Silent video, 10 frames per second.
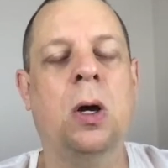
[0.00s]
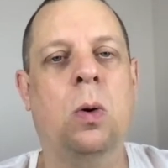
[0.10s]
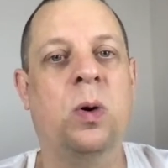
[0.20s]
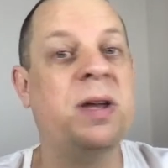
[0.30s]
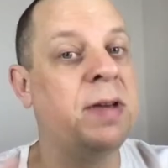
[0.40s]

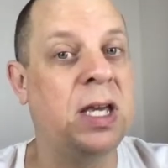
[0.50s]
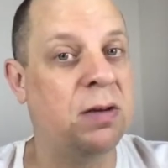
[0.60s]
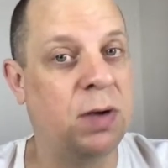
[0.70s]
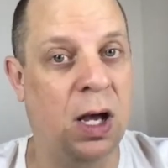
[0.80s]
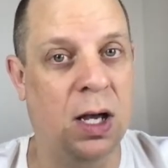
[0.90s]
or even
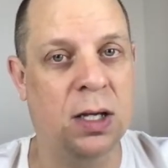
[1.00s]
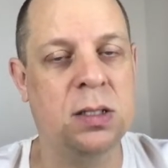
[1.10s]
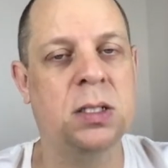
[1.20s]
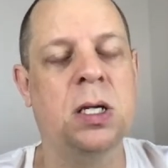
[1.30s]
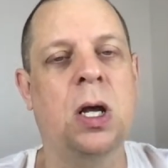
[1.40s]
give
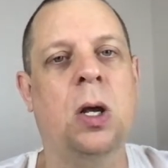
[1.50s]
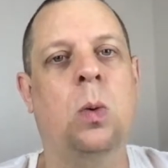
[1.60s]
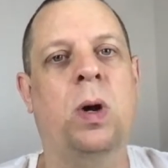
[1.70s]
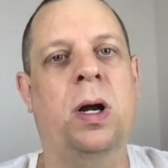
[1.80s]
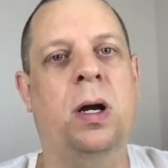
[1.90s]
hugs,
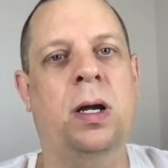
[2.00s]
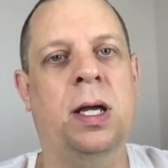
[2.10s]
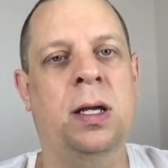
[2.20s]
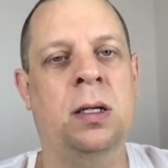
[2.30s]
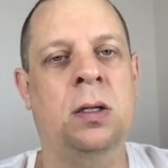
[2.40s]
where
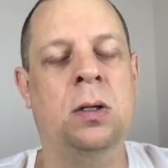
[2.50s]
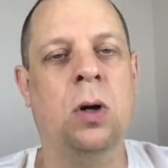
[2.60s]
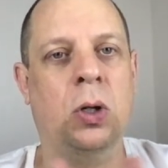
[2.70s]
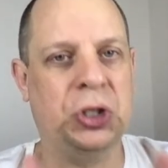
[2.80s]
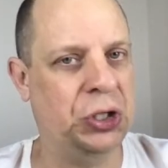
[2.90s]
in
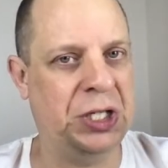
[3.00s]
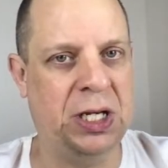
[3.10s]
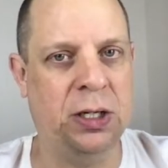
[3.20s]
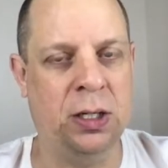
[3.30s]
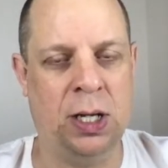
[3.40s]
cultures
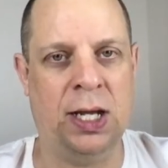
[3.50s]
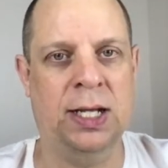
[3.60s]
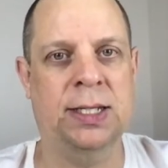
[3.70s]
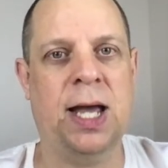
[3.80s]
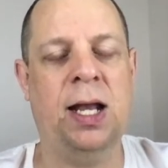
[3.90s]
here, like in
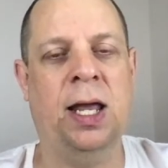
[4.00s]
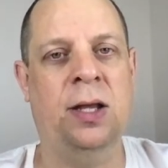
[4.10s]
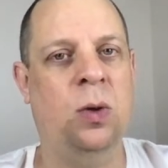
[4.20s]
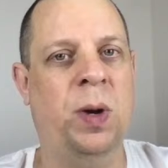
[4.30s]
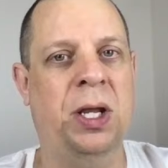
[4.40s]
Thailand,
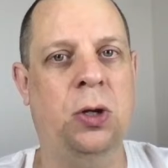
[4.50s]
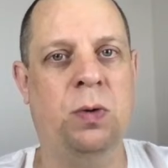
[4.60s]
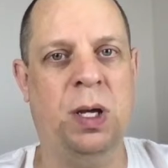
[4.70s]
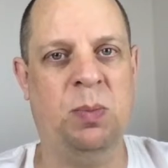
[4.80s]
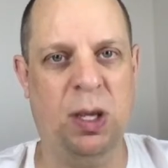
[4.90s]
the way to
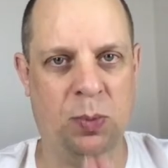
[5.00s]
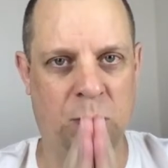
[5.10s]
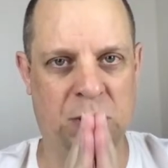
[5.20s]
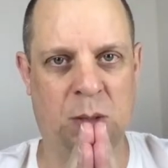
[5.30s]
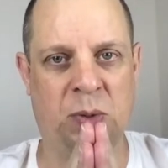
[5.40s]
greet people
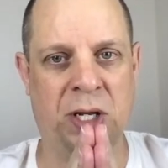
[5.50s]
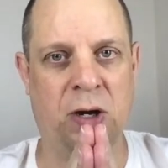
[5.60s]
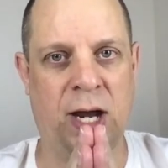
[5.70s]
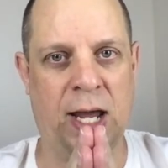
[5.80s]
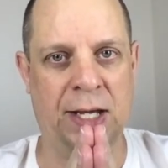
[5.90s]
is to bring your
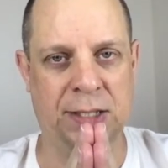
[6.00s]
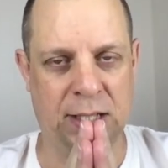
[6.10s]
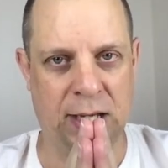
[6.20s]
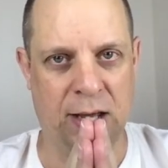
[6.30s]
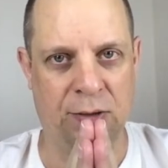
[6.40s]
hands
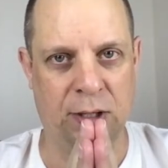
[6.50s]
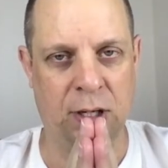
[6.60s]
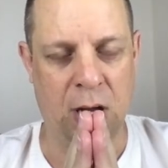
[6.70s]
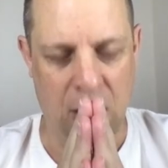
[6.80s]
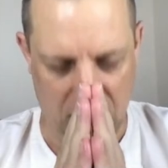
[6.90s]
together
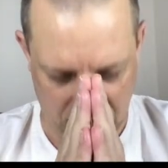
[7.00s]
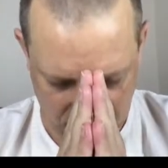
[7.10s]
and